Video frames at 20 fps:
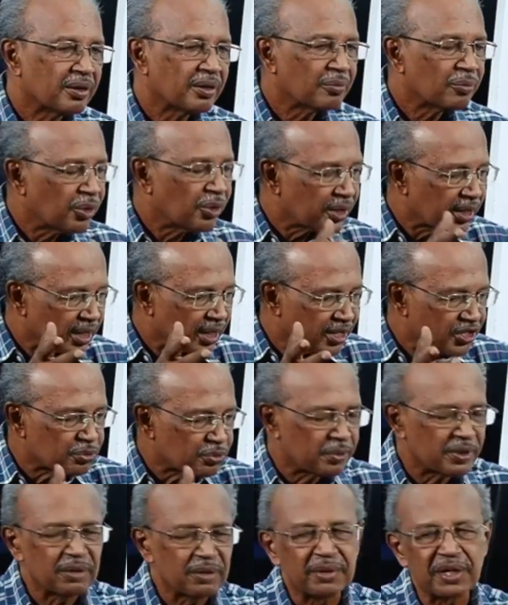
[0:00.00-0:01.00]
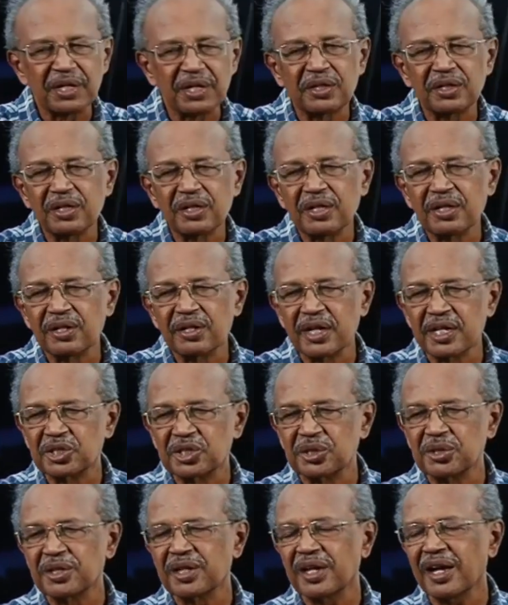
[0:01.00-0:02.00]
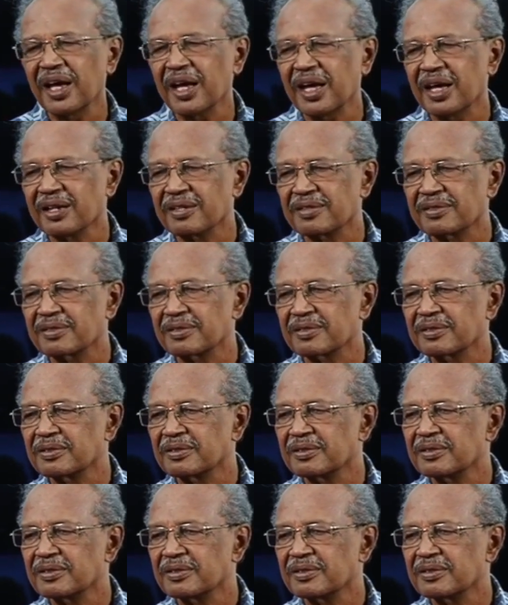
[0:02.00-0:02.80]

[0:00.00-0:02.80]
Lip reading: More or less permanent nature it has.